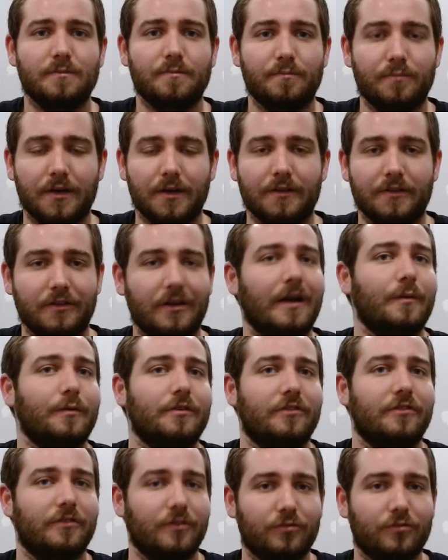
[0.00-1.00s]
but I would
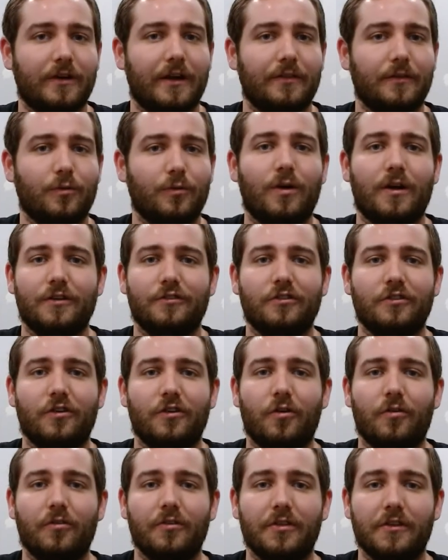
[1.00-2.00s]
still rather watch it
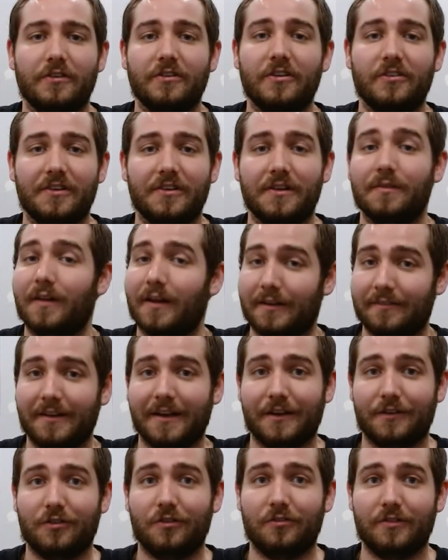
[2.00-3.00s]
over the Disney live
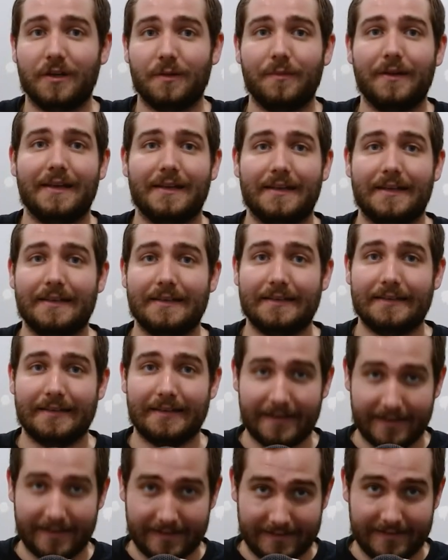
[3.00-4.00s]
action remake
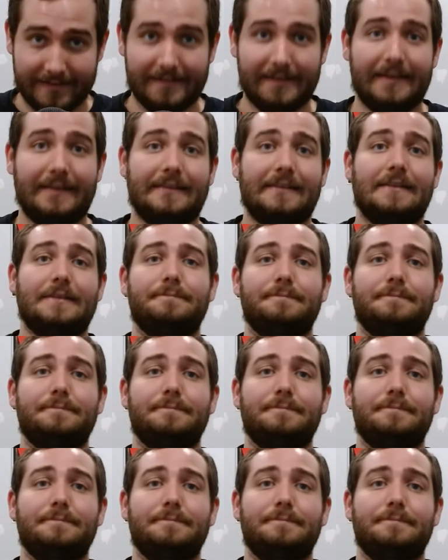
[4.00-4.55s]
any day.